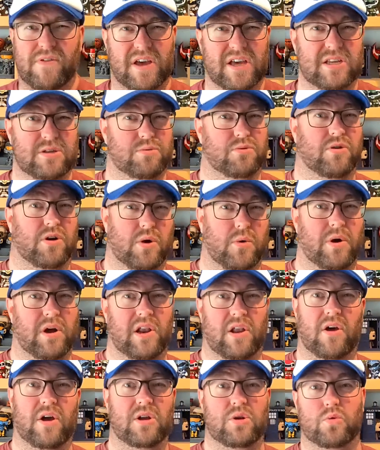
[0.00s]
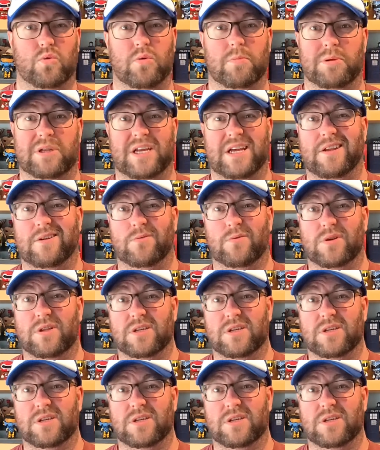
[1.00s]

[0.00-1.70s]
a phase where I quite liked all the patina